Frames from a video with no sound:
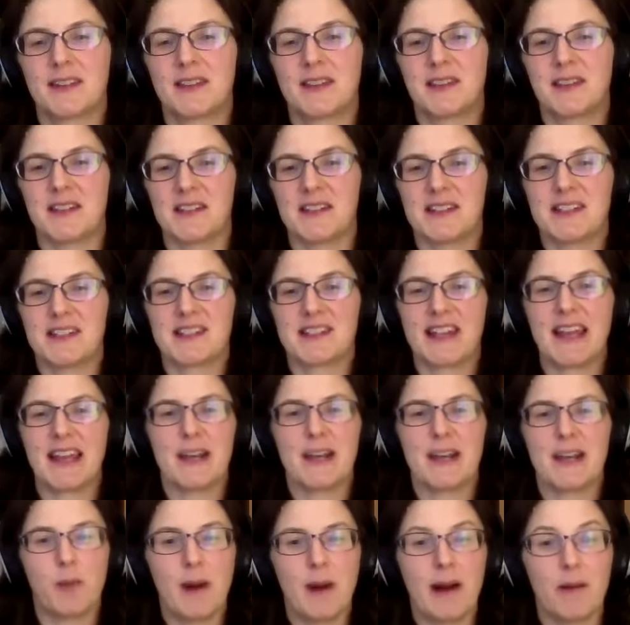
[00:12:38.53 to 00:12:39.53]
than, say,
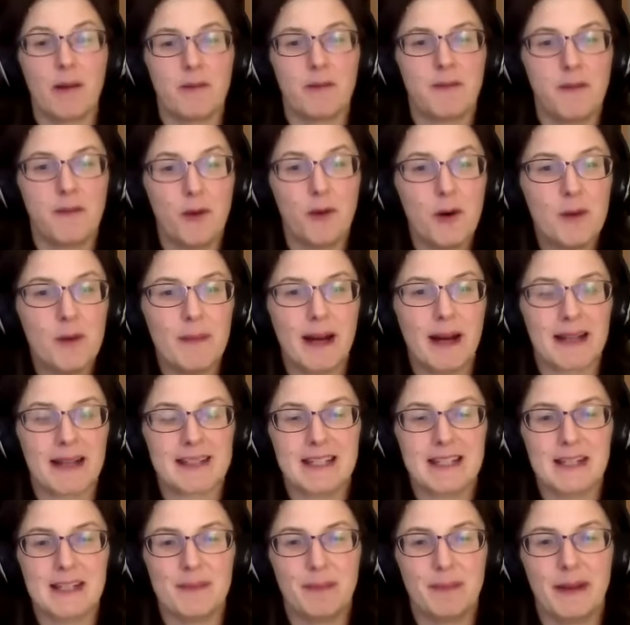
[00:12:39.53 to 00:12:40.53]
a
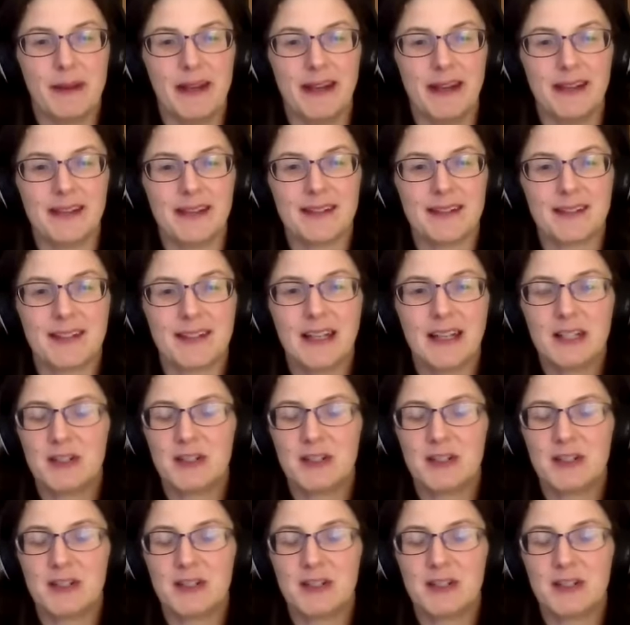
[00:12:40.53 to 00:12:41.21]
well-formatted piece.